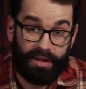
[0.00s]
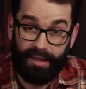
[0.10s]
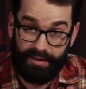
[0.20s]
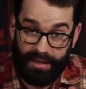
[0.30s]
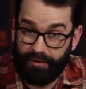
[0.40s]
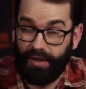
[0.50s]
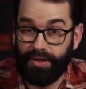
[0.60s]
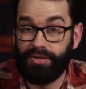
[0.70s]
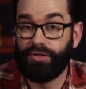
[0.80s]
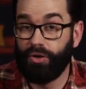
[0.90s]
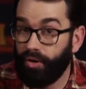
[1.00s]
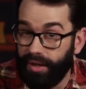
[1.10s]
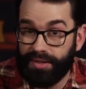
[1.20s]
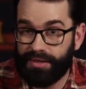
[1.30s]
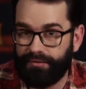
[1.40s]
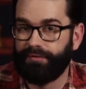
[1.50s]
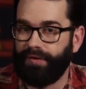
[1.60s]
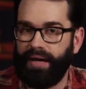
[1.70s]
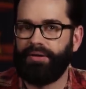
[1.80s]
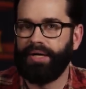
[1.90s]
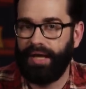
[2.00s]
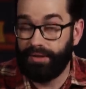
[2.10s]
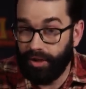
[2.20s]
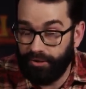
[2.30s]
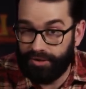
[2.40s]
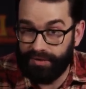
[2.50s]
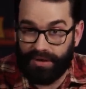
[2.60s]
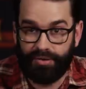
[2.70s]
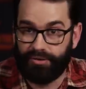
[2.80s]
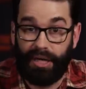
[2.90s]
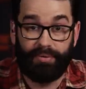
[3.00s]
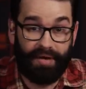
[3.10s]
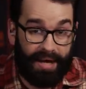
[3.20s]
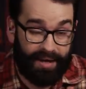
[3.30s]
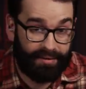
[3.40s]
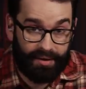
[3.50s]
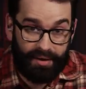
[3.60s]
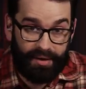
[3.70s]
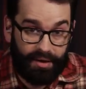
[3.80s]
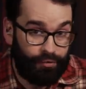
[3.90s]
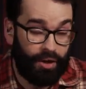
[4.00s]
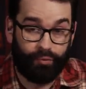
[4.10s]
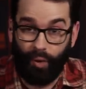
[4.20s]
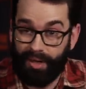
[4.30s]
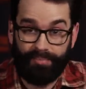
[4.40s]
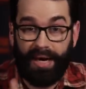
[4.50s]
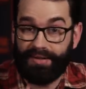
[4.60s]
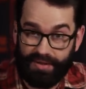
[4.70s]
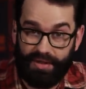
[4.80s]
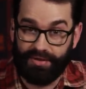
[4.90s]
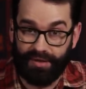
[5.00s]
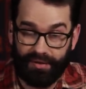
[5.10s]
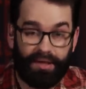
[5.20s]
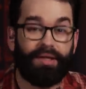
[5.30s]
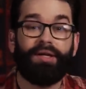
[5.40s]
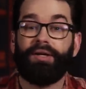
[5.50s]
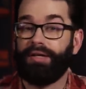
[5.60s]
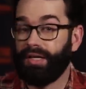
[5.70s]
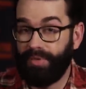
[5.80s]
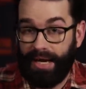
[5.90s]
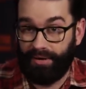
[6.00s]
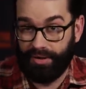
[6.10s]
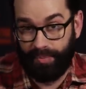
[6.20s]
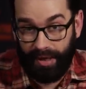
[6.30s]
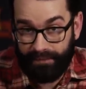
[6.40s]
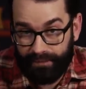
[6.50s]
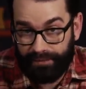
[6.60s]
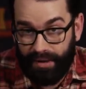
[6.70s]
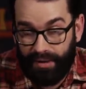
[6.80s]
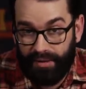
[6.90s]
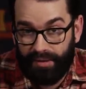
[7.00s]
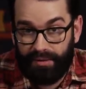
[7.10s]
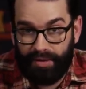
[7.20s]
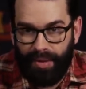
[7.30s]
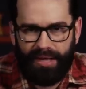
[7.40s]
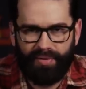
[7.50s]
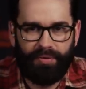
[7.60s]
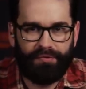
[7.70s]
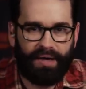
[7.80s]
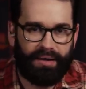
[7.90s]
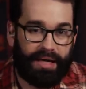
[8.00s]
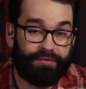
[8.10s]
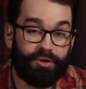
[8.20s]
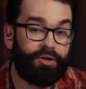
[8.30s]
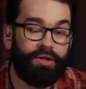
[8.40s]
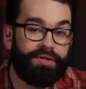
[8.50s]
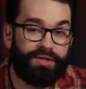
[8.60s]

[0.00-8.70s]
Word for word: Now, the NFL is notorious for firing head coaches at the drop of a hat. If you have one bad season, you're going to be out on your butt. You may even be fired after a good